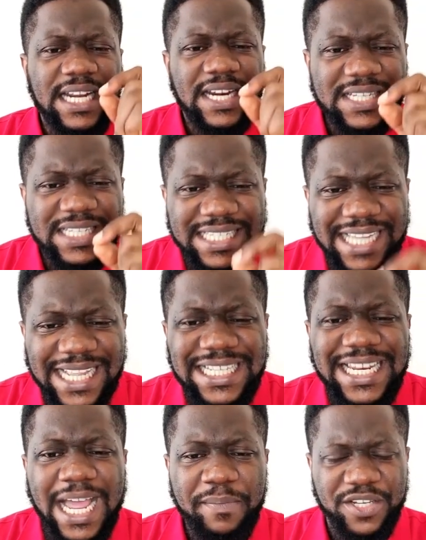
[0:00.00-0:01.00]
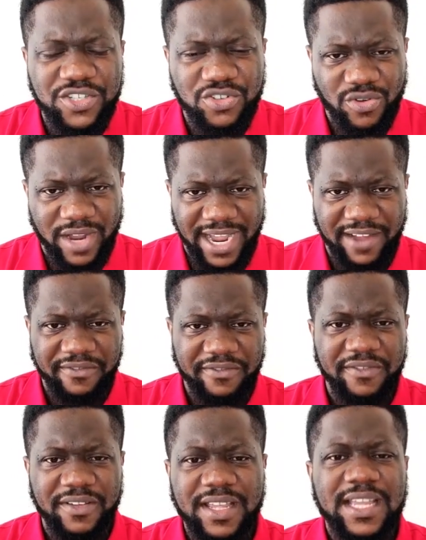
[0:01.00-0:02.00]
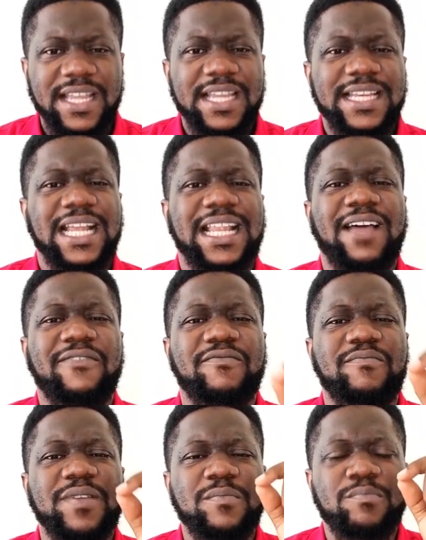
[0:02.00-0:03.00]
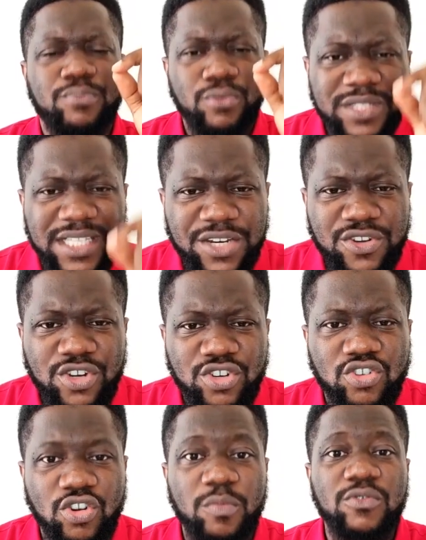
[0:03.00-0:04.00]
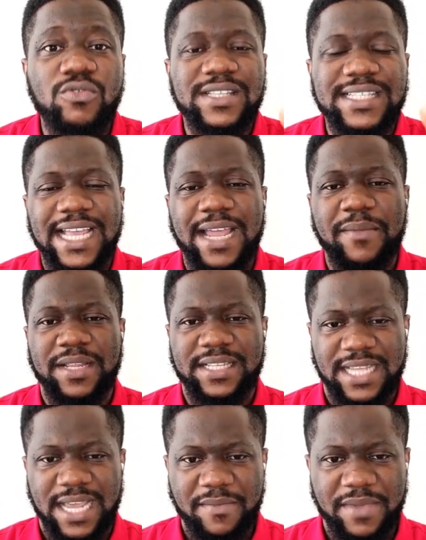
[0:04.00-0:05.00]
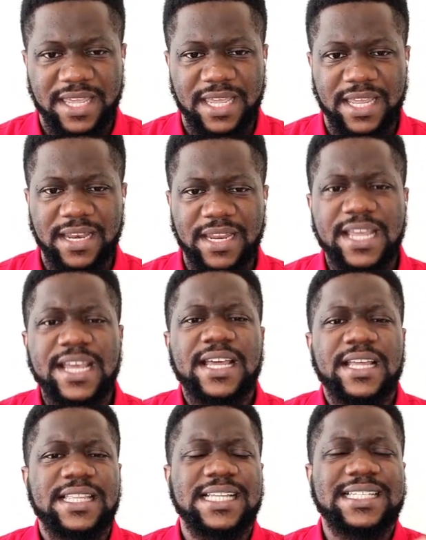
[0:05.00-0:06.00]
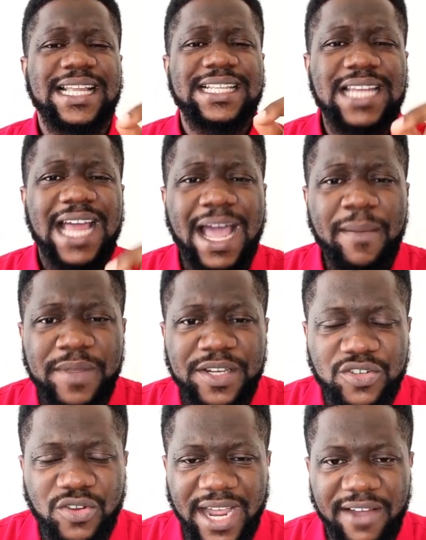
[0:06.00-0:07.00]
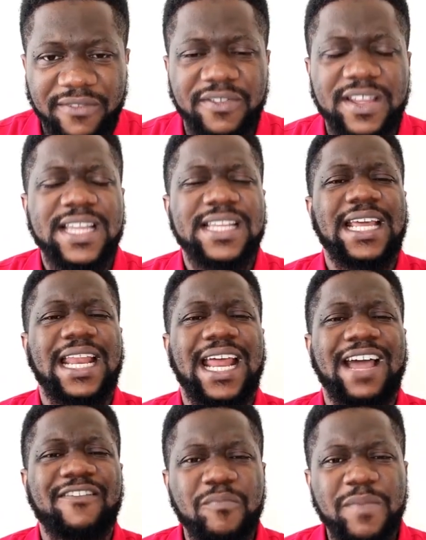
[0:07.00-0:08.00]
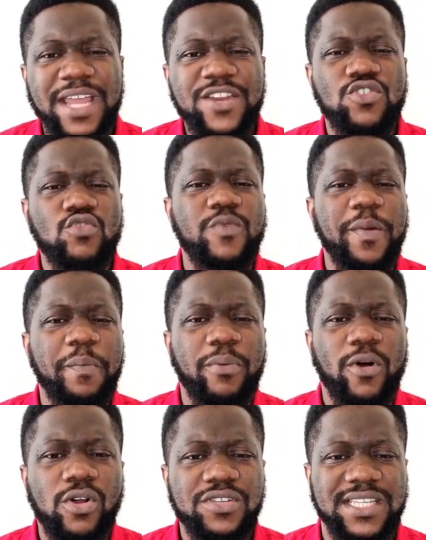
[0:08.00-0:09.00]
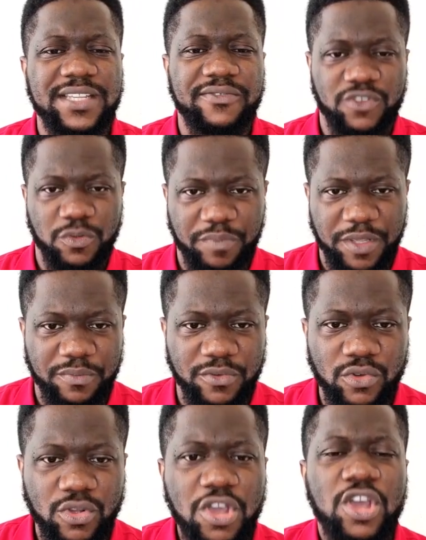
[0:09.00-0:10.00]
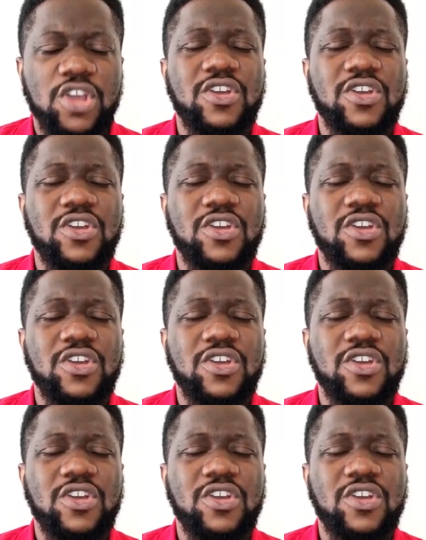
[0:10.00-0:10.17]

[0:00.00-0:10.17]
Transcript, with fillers: There are certain habits you have that have been putting you in trouble time and time again. There are certain habits you have that have made you repulsive to people.